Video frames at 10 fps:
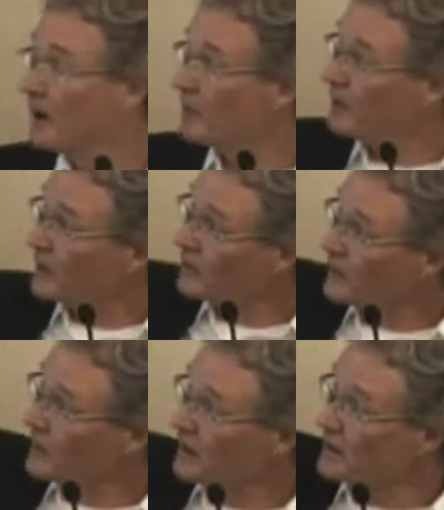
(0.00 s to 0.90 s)
But the
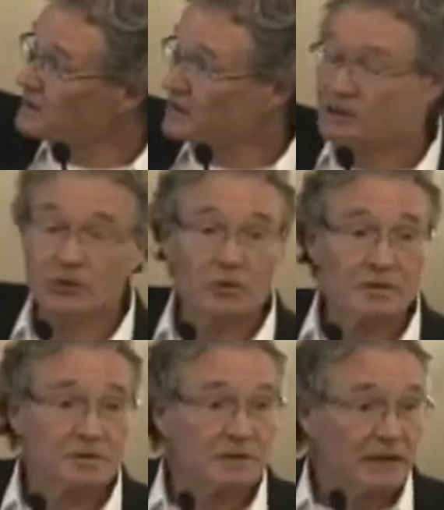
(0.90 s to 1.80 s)
good thing is it told
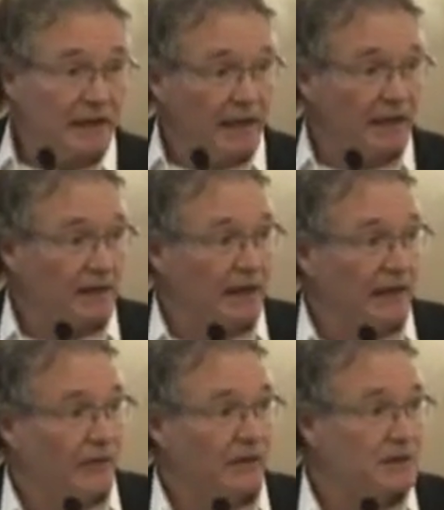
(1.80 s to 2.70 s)
us, again,
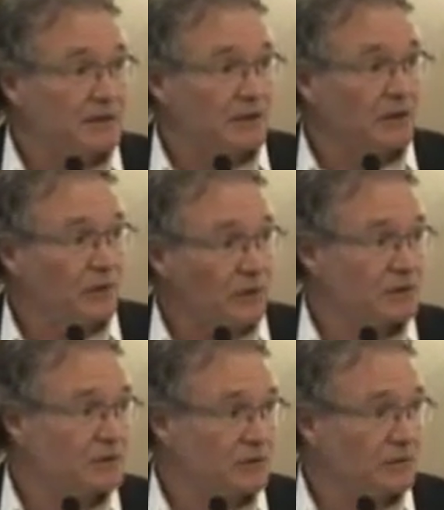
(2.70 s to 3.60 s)
areas that you
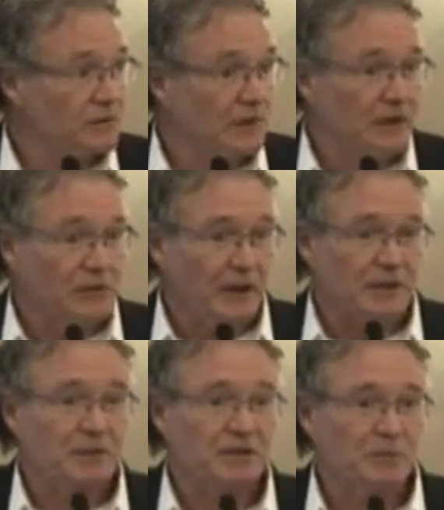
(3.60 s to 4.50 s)
could do to
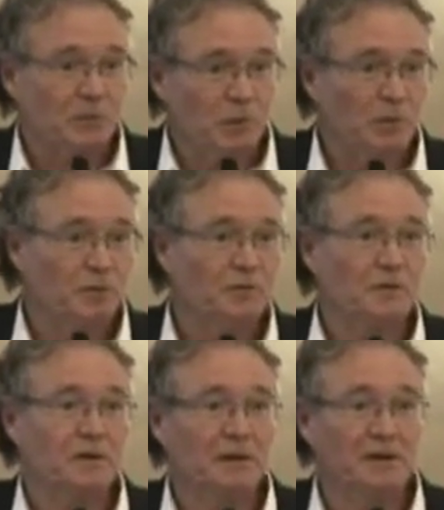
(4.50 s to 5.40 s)
actually
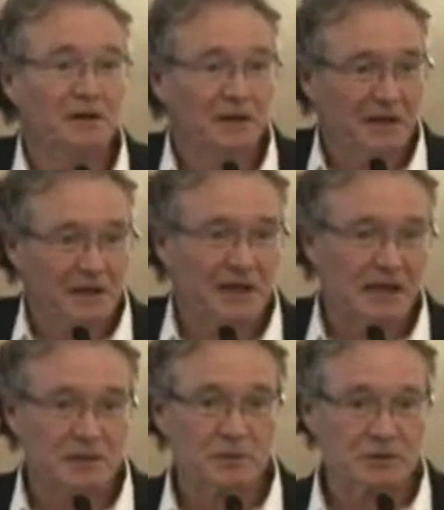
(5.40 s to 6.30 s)
move the
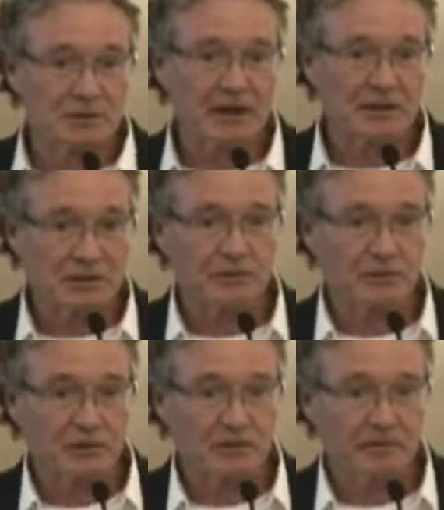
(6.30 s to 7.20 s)
engagement strategy
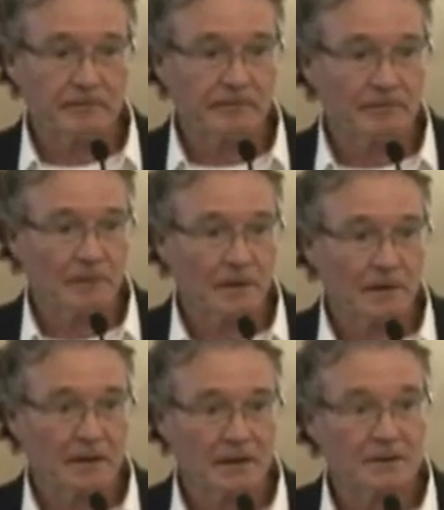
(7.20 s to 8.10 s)
further.
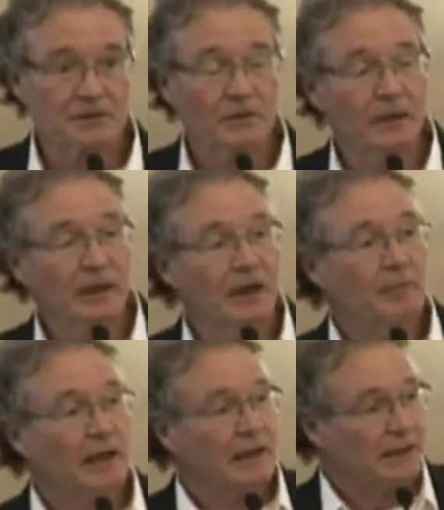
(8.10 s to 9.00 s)
So
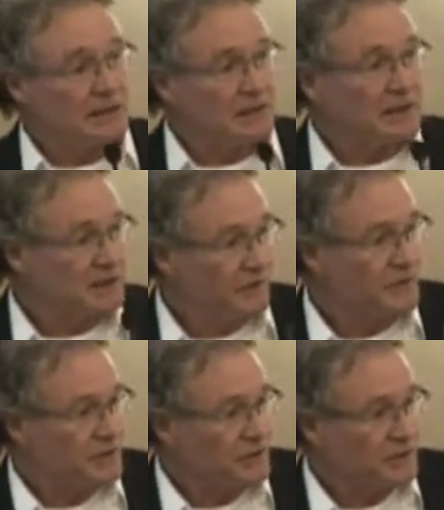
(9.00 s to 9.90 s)
by listening to
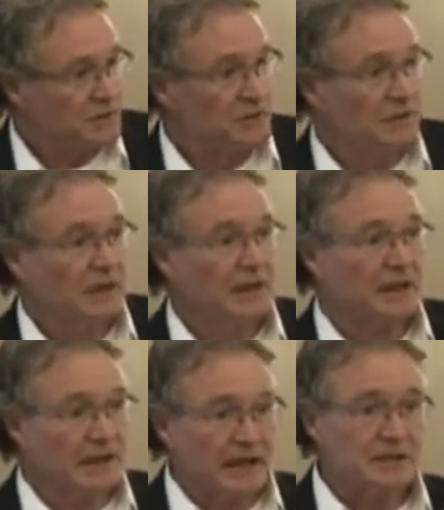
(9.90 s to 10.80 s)
physicians,
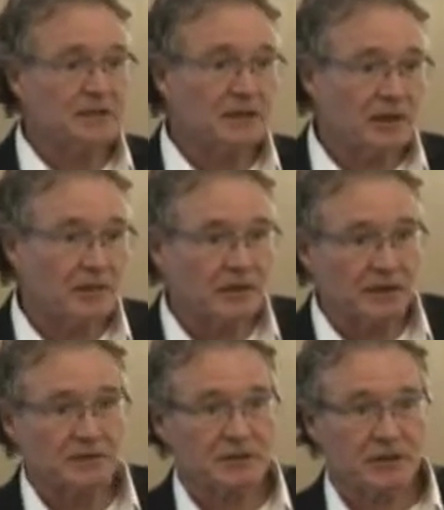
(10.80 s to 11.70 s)
engaging them in the
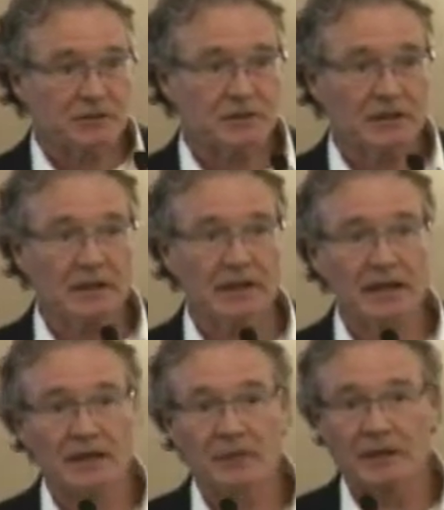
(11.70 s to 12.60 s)
discussion,
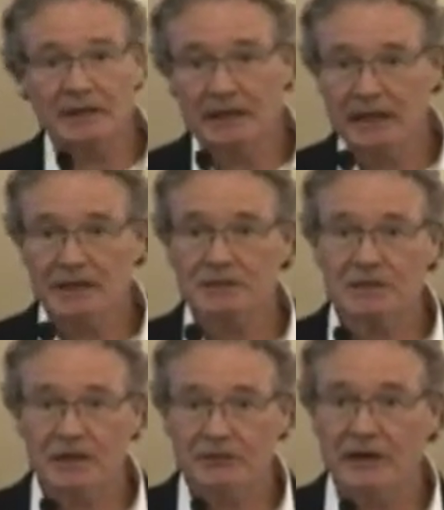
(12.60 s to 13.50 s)
getting them engaged
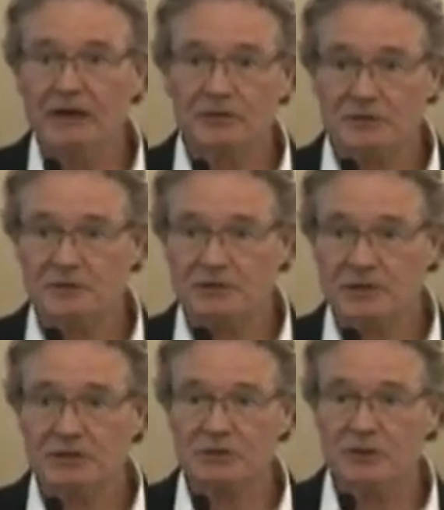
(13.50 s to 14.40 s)
in a values
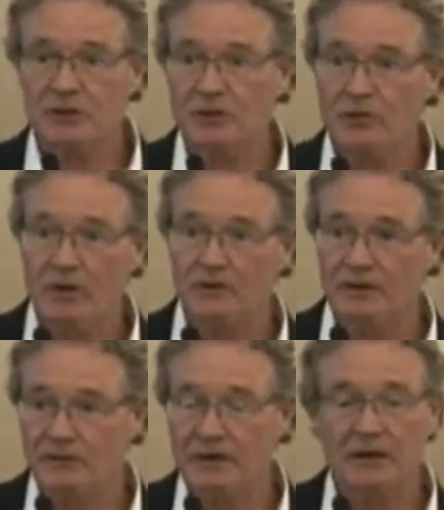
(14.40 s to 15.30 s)
discussion about the
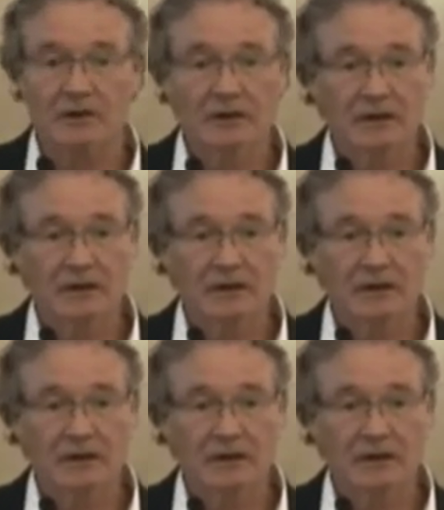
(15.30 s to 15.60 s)
quality of care,